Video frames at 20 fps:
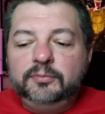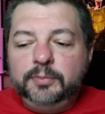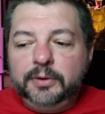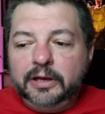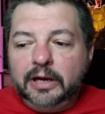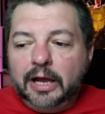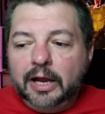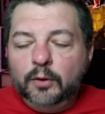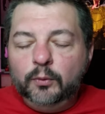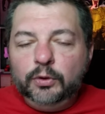but
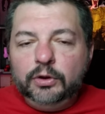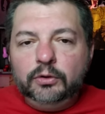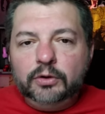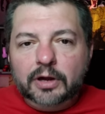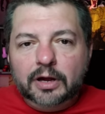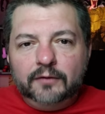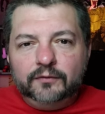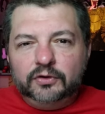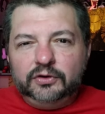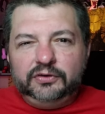I will
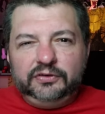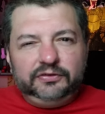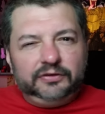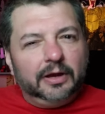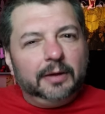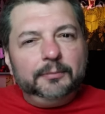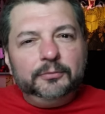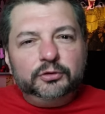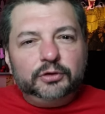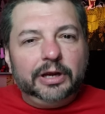cover
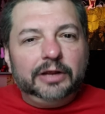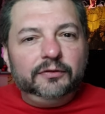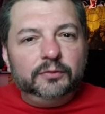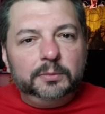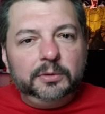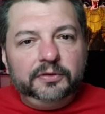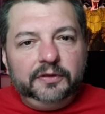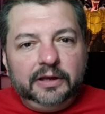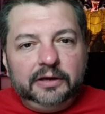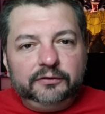some
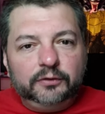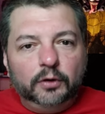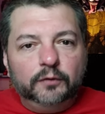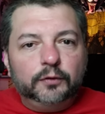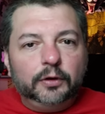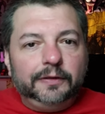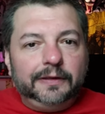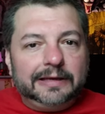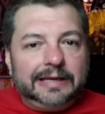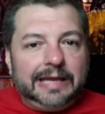Transformer things over on the